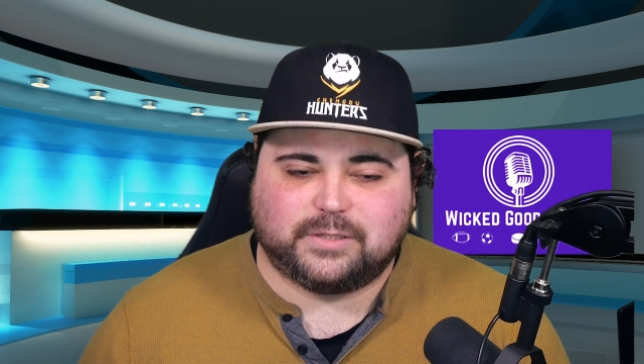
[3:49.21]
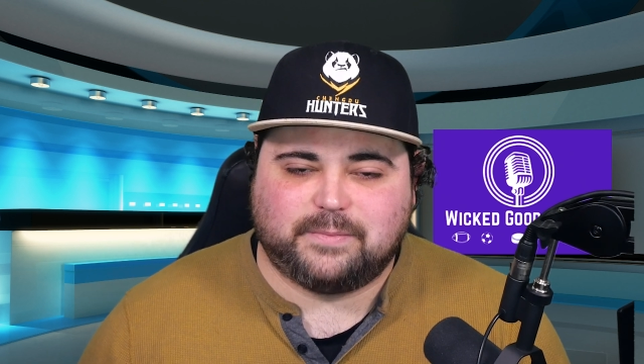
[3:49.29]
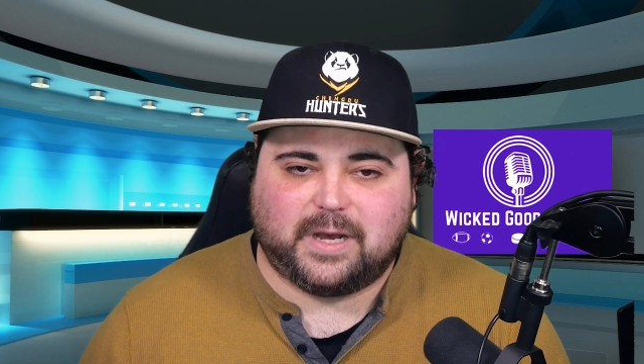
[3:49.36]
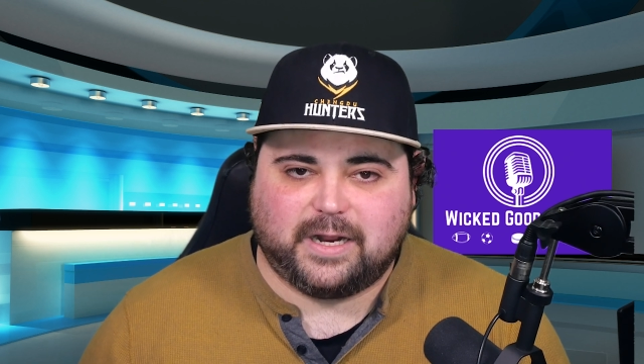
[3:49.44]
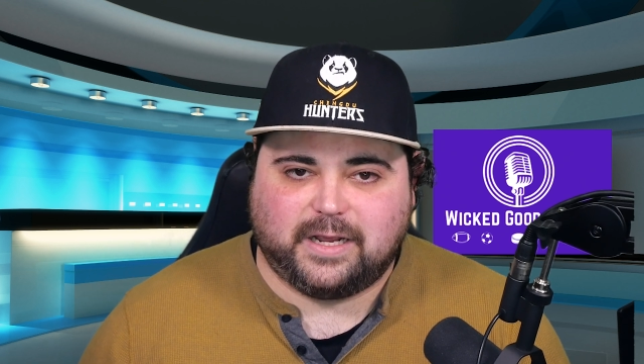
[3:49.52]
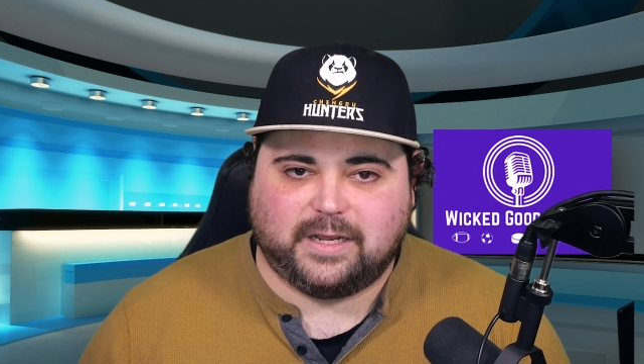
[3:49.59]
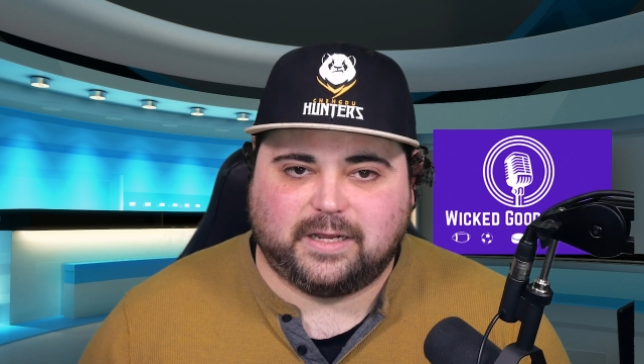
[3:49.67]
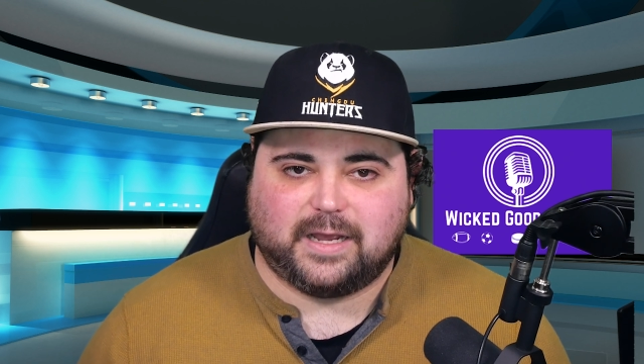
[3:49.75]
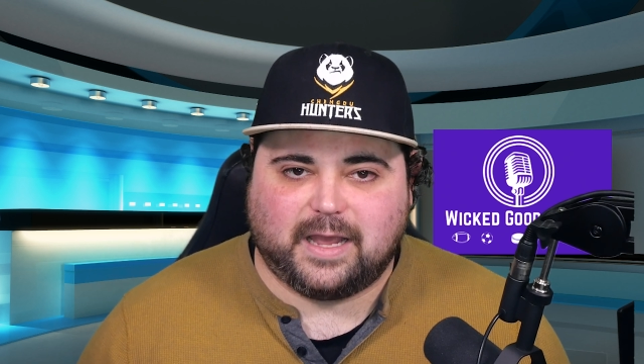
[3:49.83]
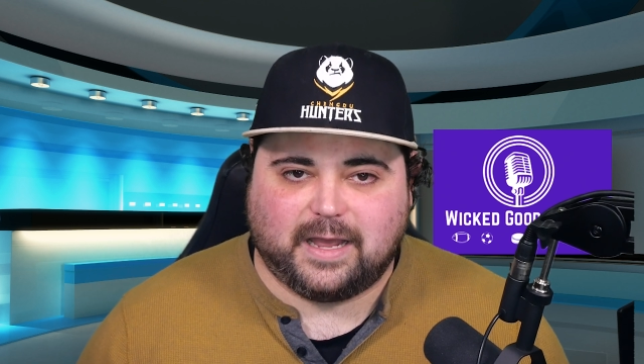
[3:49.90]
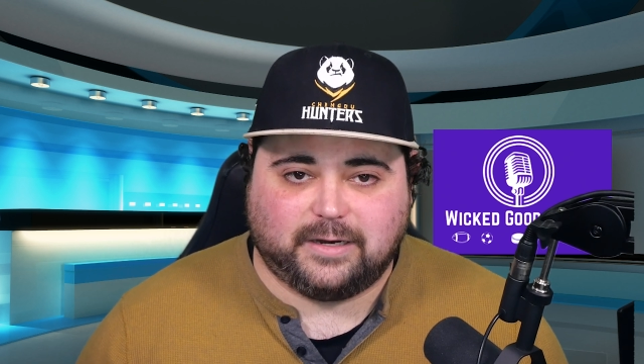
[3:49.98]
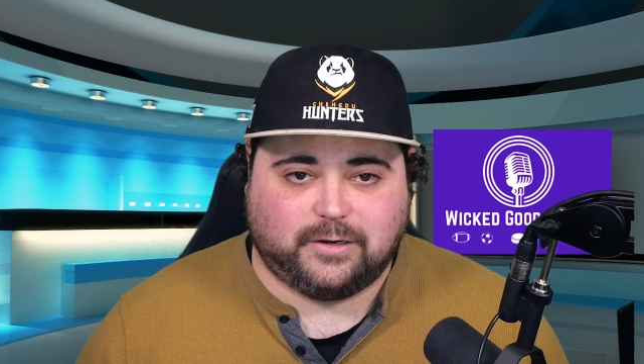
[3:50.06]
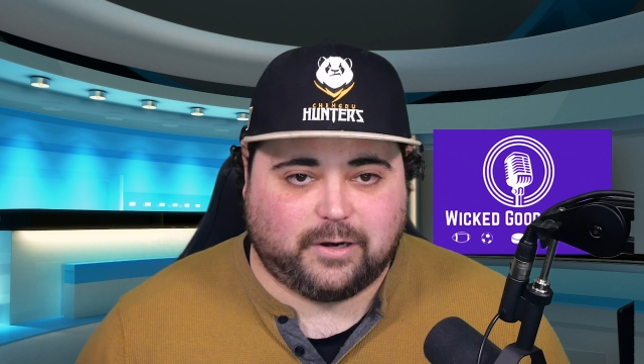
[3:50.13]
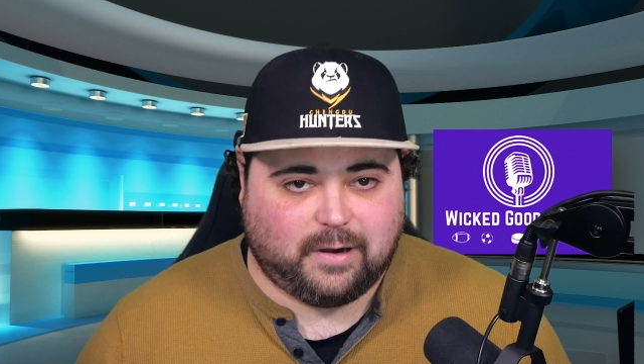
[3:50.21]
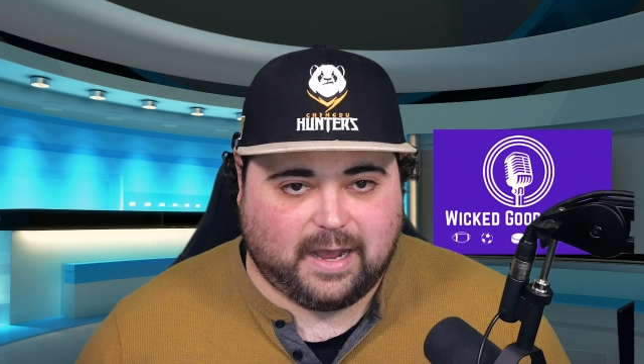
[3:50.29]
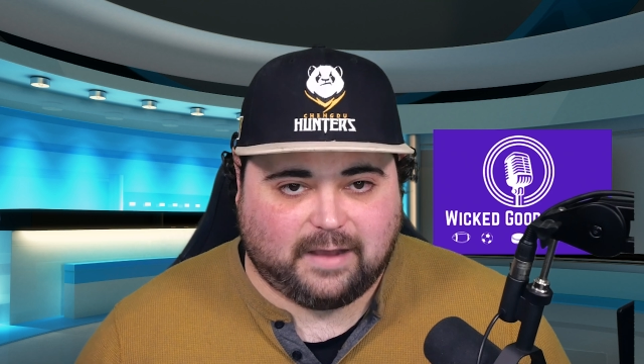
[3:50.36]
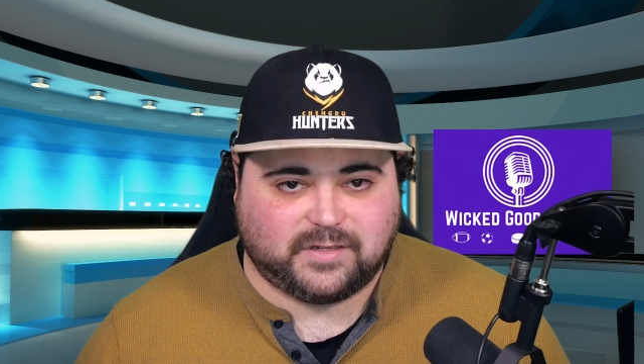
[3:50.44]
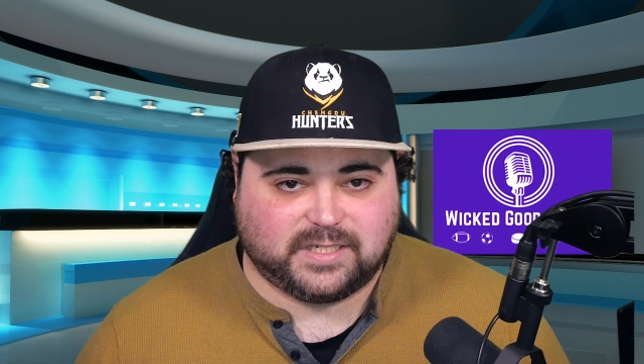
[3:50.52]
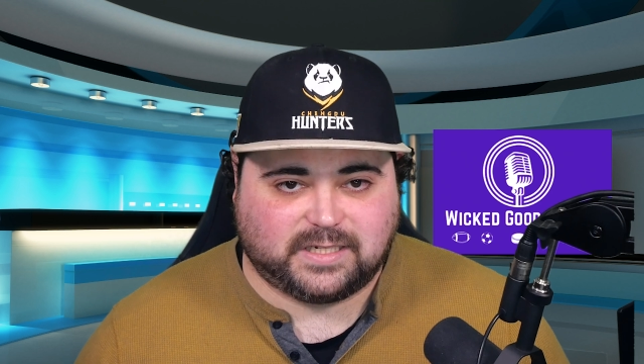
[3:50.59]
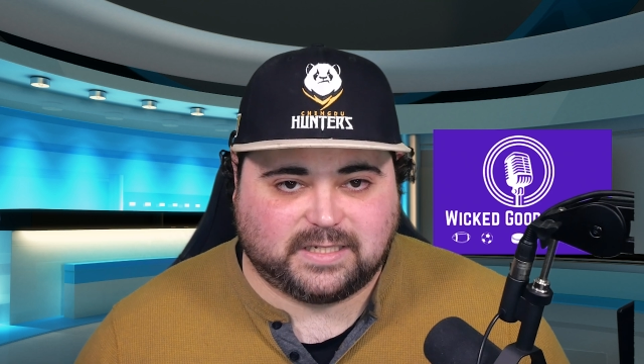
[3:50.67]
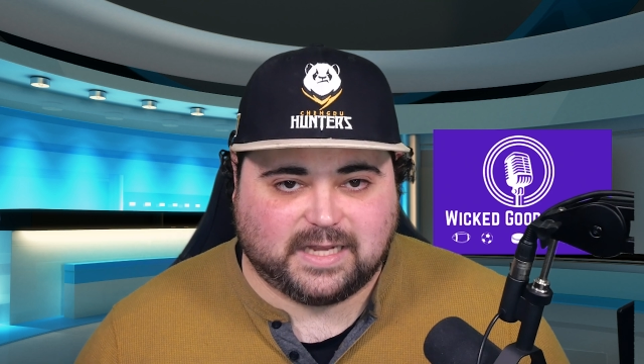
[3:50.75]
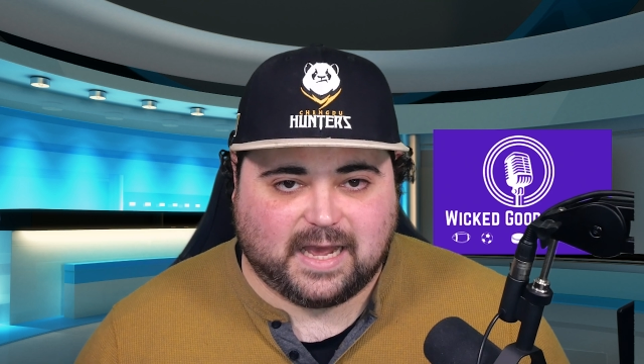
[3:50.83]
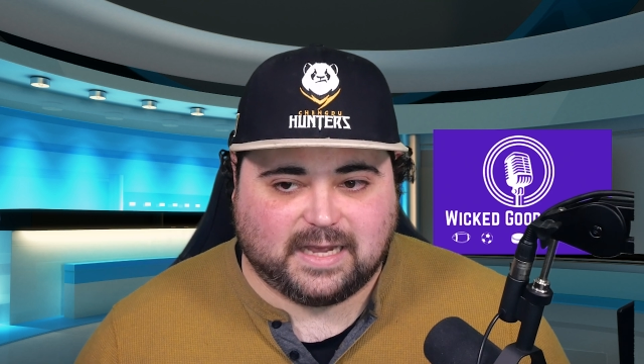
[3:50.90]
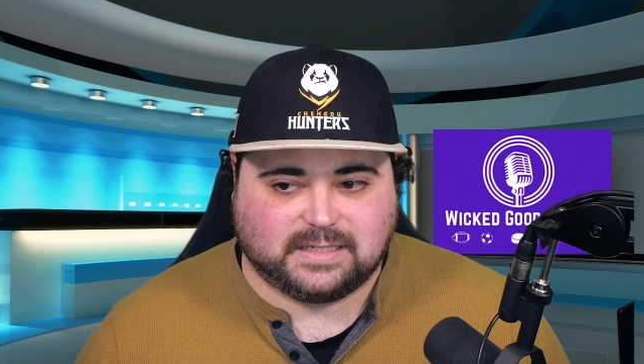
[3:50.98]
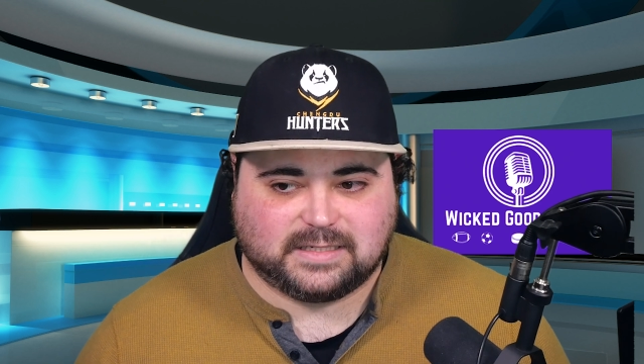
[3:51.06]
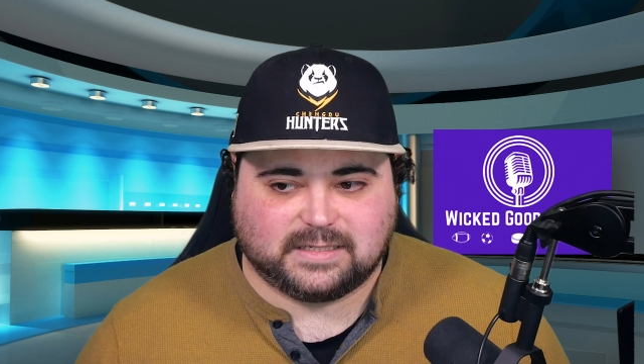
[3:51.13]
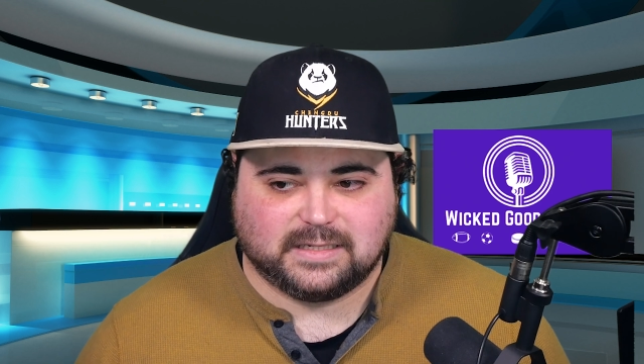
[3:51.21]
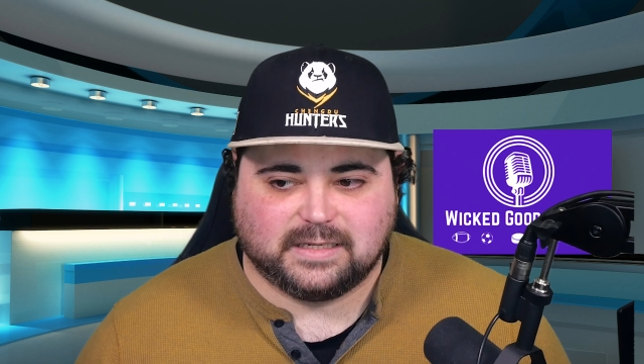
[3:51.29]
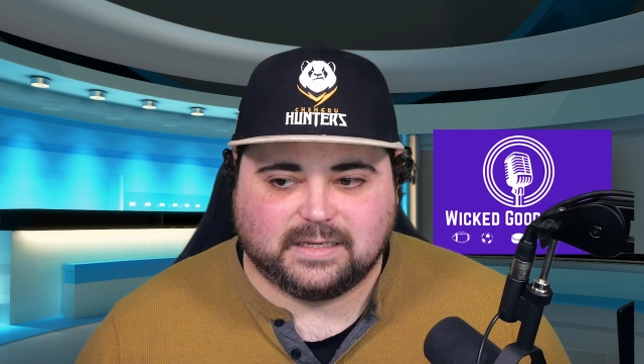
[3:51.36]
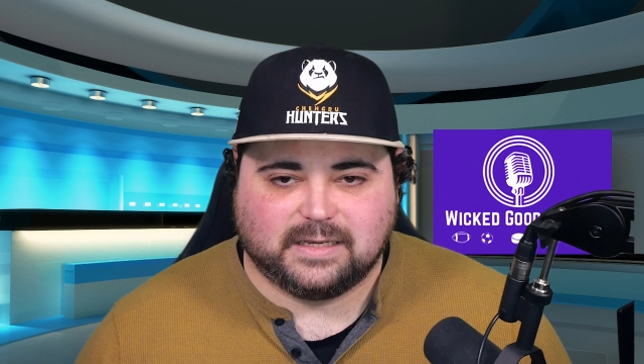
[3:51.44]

the money and you don't have success,